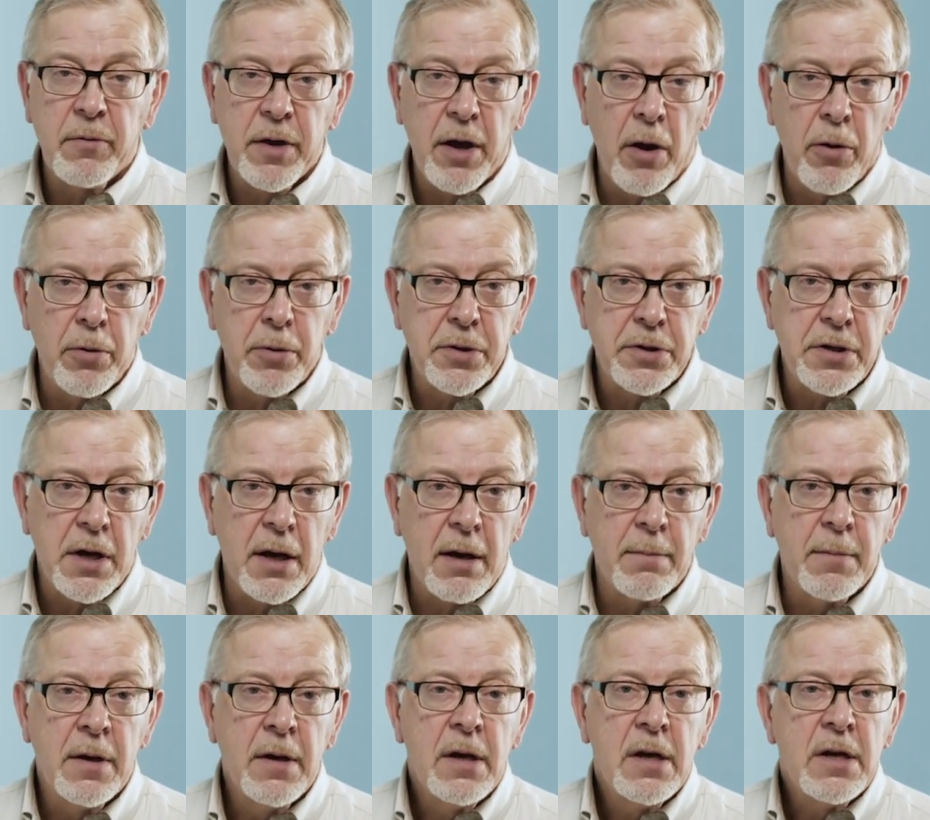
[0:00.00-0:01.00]
of the outer
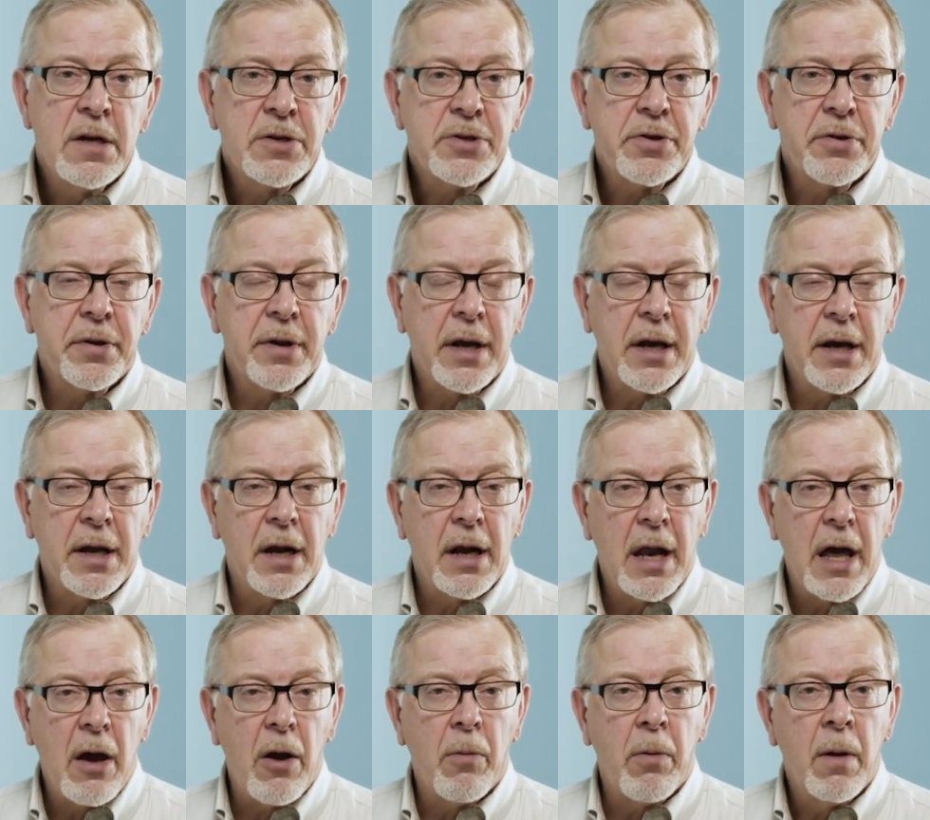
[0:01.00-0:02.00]
tub so that it can
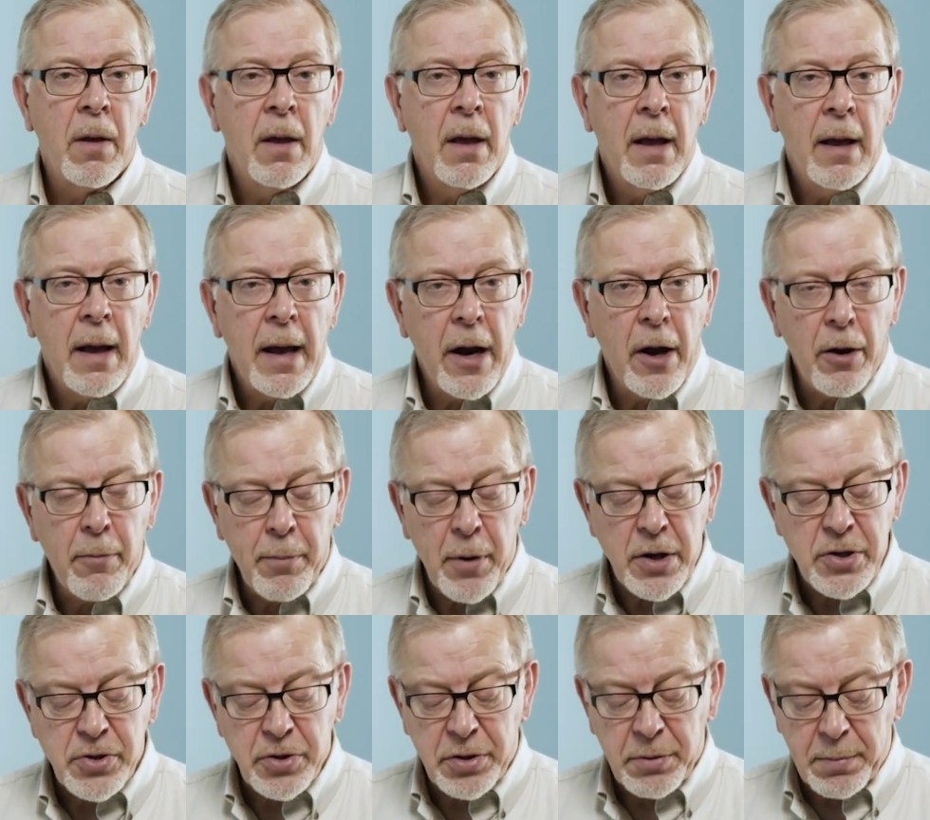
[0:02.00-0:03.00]
allow air
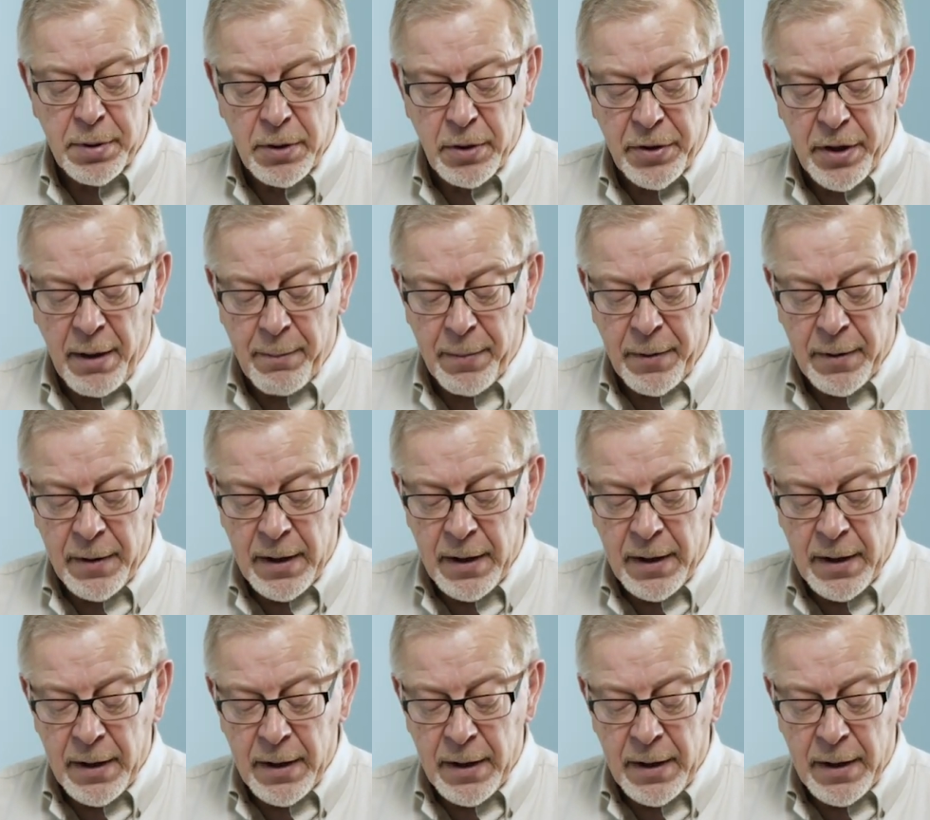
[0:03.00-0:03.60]
pressure to build up